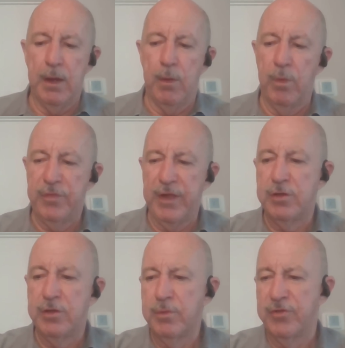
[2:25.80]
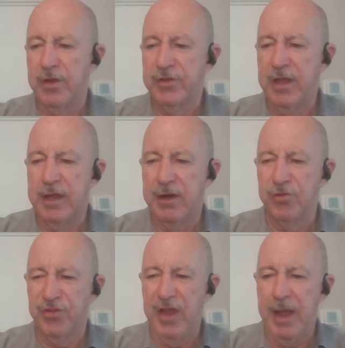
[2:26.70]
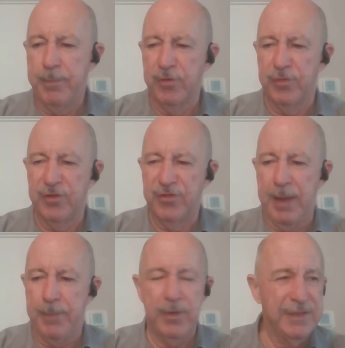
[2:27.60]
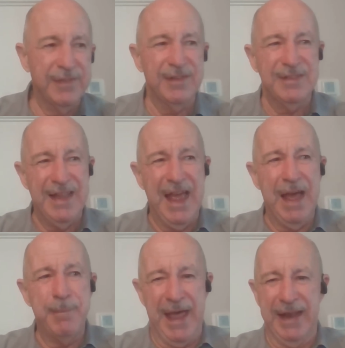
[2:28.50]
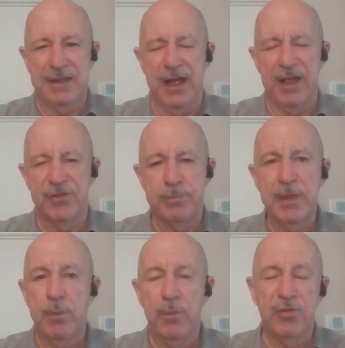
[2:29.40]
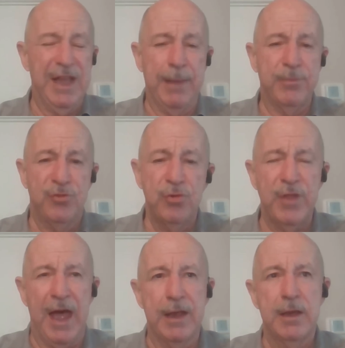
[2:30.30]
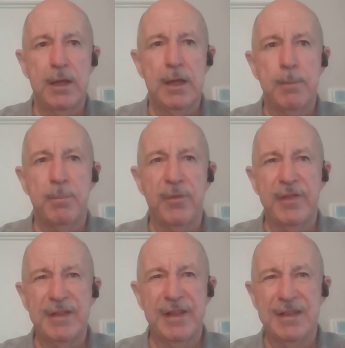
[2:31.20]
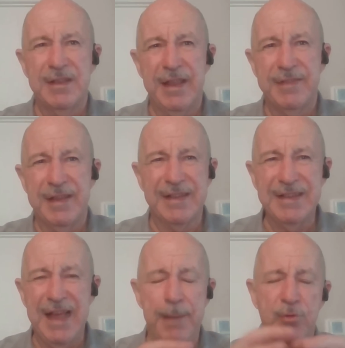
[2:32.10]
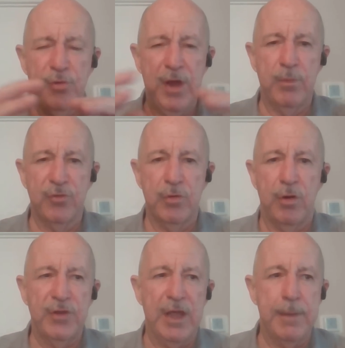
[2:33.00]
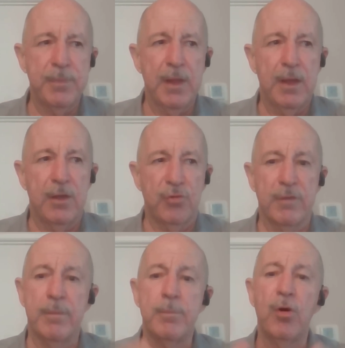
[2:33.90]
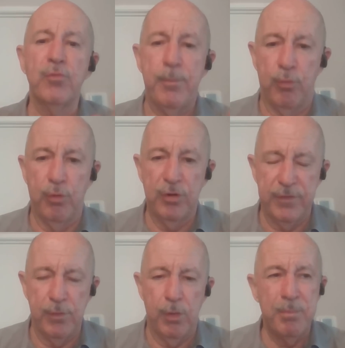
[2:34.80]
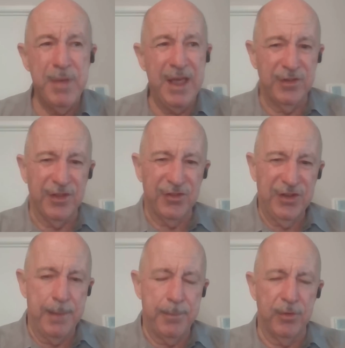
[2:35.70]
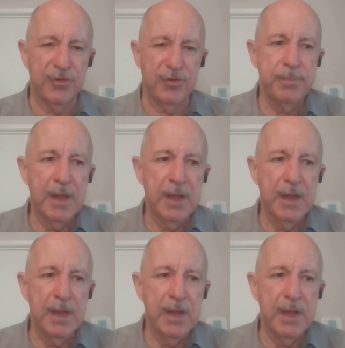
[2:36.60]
What they do is they'll take air samples, for example, and let the lab analyze them, which labs do that, but then they'll let the lab create what's called a sort of a mold report, if you will, based on the samples.